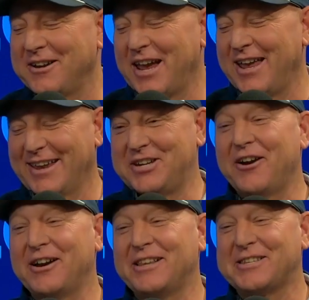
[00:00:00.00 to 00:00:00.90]

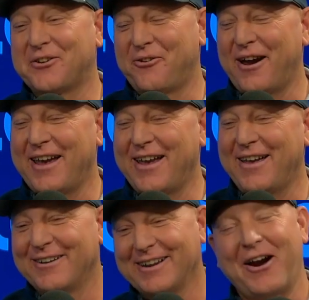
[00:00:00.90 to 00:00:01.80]
Jarrett's Gray Oak.
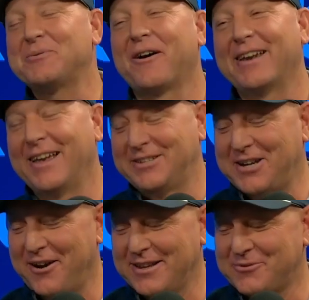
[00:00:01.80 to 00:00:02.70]
I'm sorry.
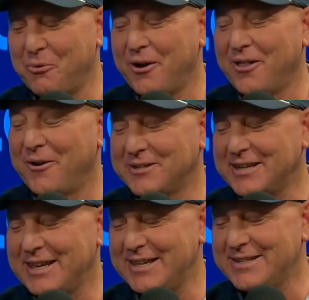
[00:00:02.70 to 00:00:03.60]
Jarrett's Royal Oaks,
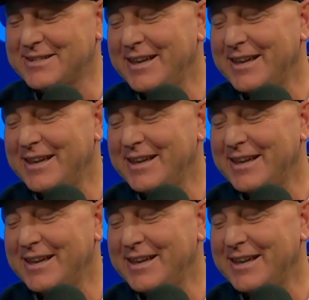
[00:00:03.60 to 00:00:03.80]
and he's